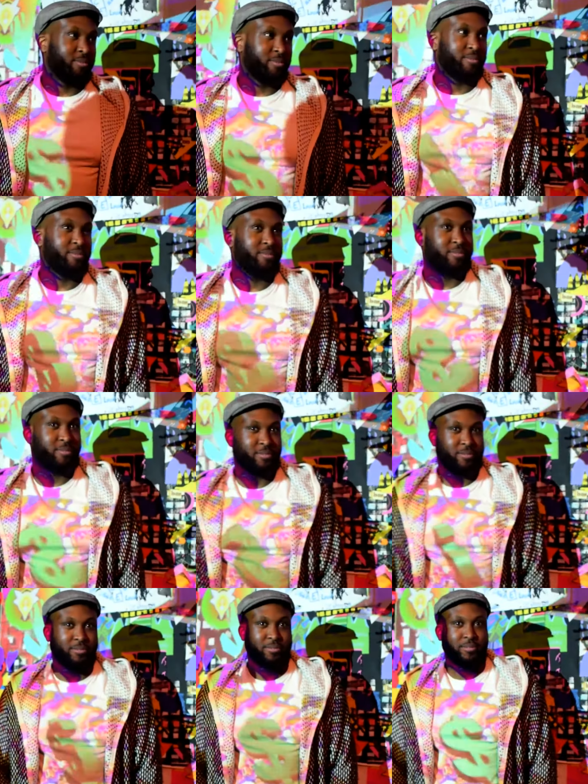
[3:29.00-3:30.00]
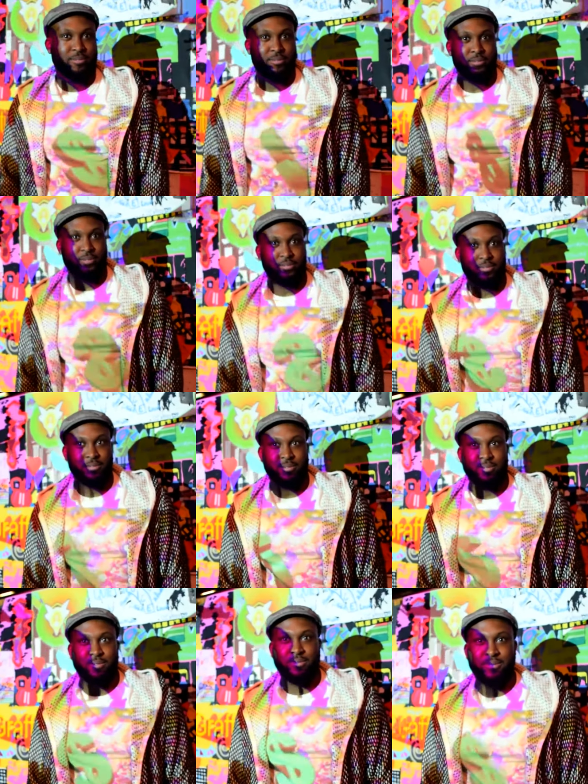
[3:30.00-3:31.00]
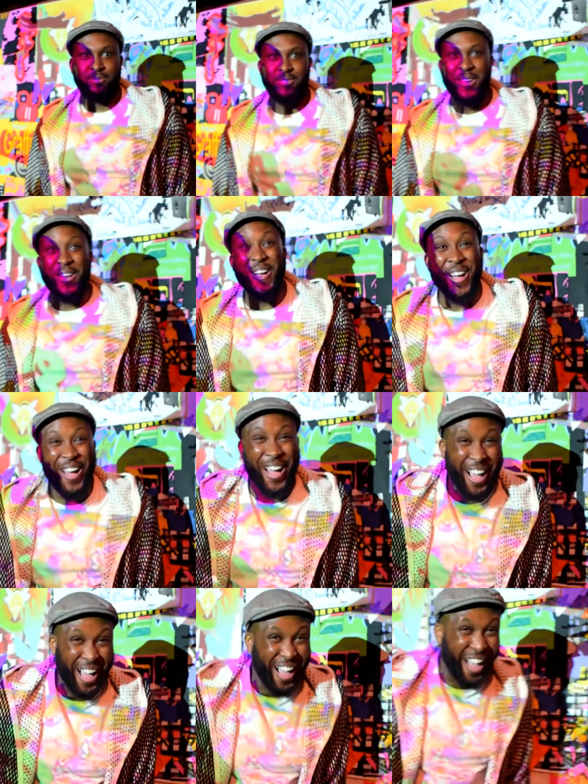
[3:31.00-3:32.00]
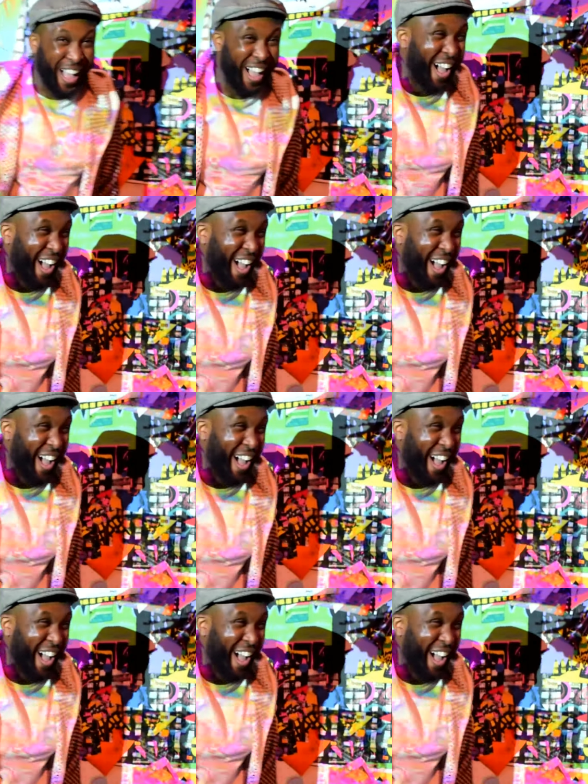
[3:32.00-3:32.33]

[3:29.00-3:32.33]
are they're money hungry, they're